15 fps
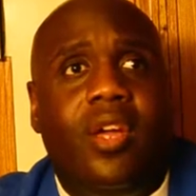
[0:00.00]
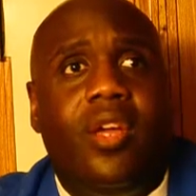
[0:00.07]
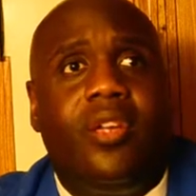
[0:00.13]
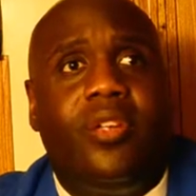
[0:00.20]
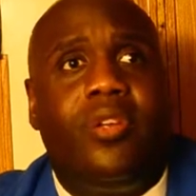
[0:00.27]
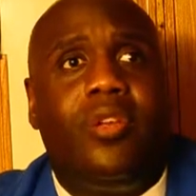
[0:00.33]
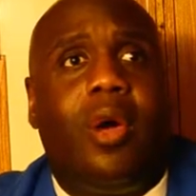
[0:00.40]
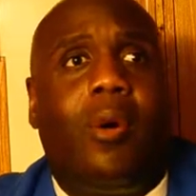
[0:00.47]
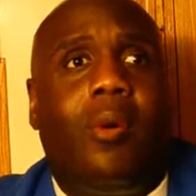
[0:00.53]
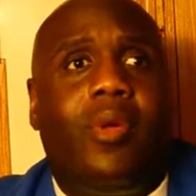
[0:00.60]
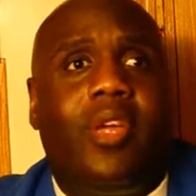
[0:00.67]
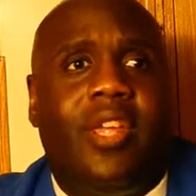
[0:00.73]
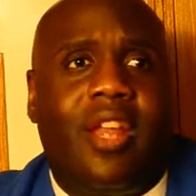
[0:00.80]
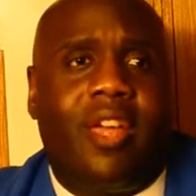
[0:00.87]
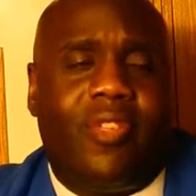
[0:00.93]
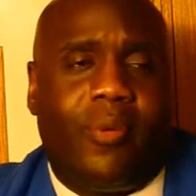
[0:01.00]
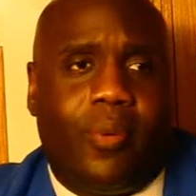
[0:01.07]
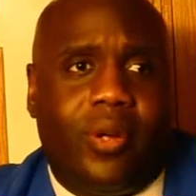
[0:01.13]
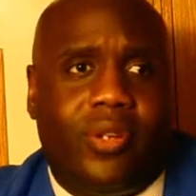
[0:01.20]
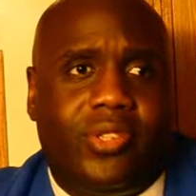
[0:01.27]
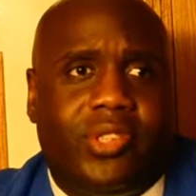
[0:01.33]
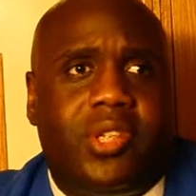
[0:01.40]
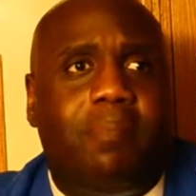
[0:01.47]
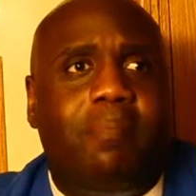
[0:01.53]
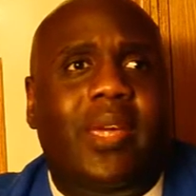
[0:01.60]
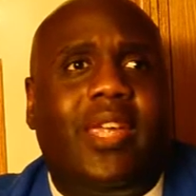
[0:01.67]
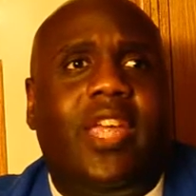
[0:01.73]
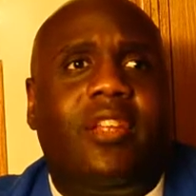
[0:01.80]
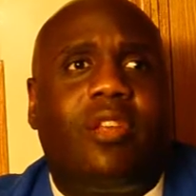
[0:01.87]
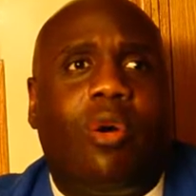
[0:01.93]
You know, in other words,
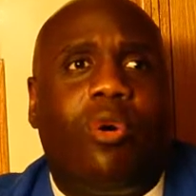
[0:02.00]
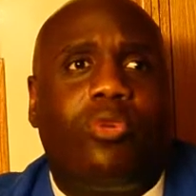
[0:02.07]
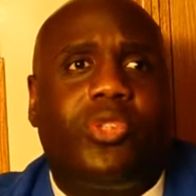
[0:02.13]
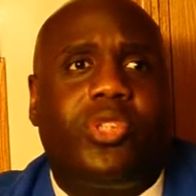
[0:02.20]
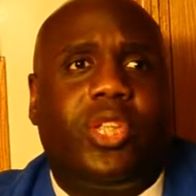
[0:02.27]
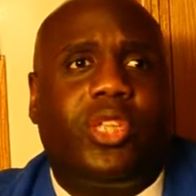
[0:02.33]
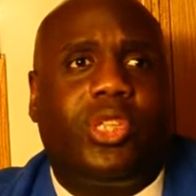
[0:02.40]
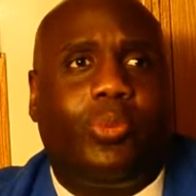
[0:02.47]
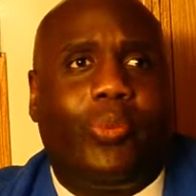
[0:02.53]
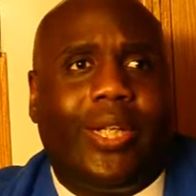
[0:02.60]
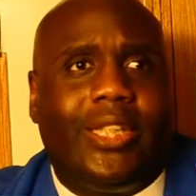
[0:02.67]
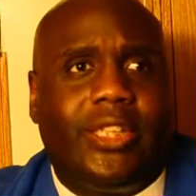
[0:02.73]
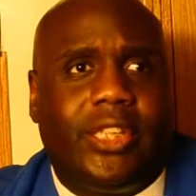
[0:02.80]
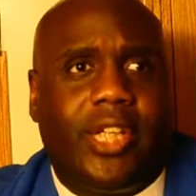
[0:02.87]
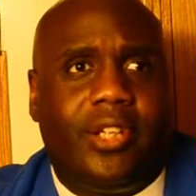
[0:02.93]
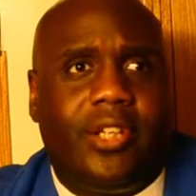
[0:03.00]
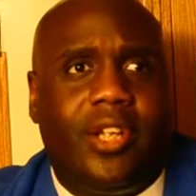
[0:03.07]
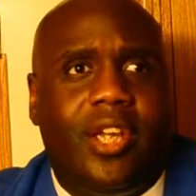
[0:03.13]
making the whole situation